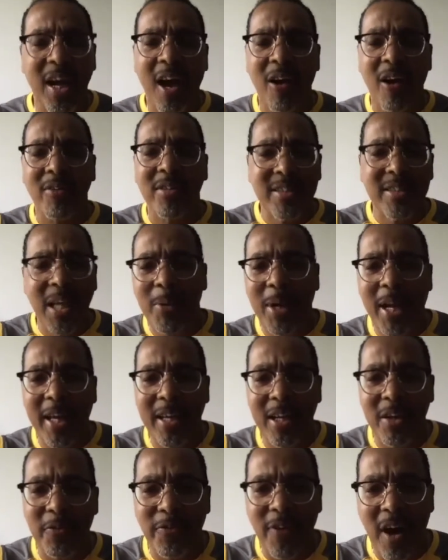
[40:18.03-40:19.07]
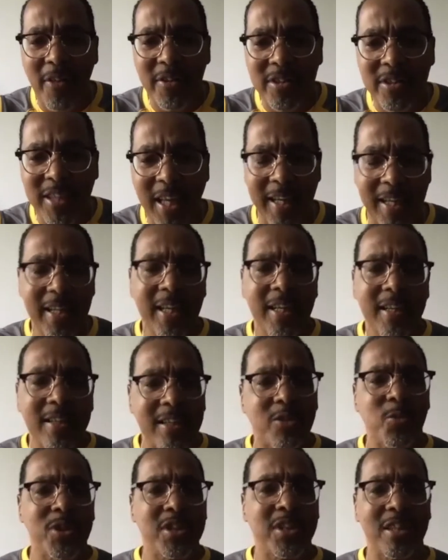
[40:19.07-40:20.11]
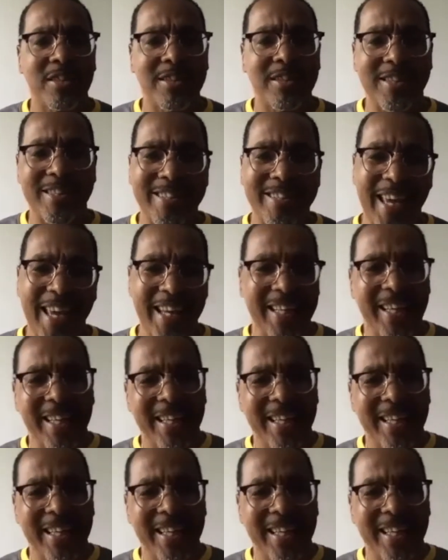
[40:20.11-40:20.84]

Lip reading: I only say what I hear the Father say. This is what Jesus is saying.